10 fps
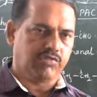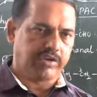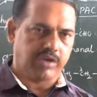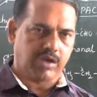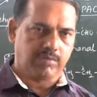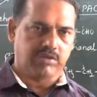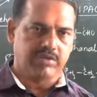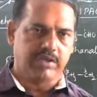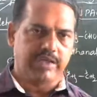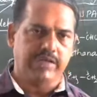and
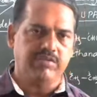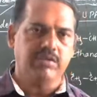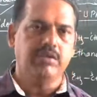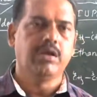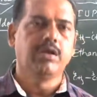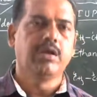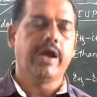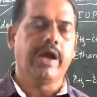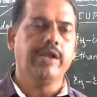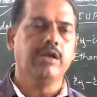carboxylic acid,
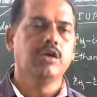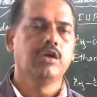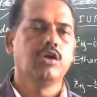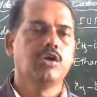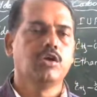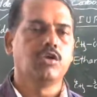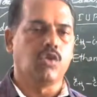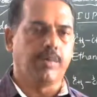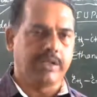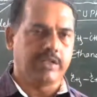and
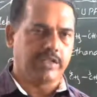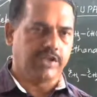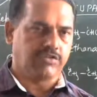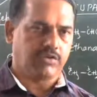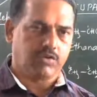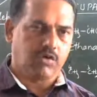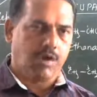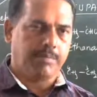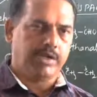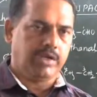nomenclature,
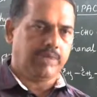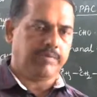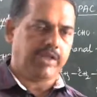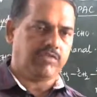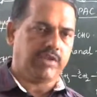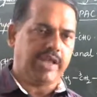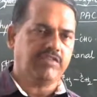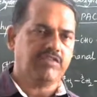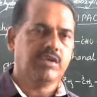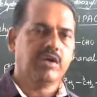common name as well
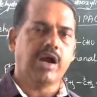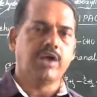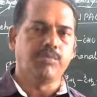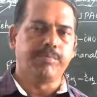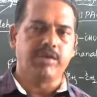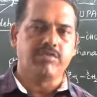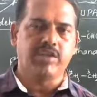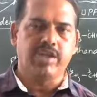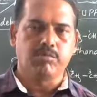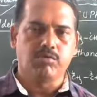as IUPAC
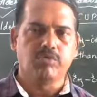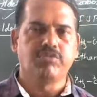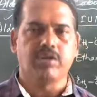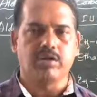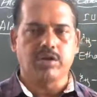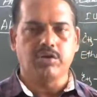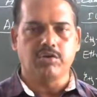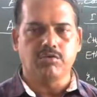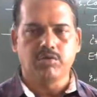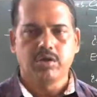name. We shall
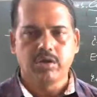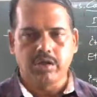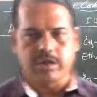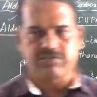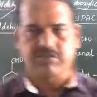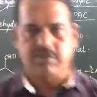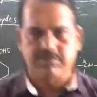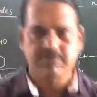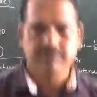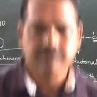continue in next class.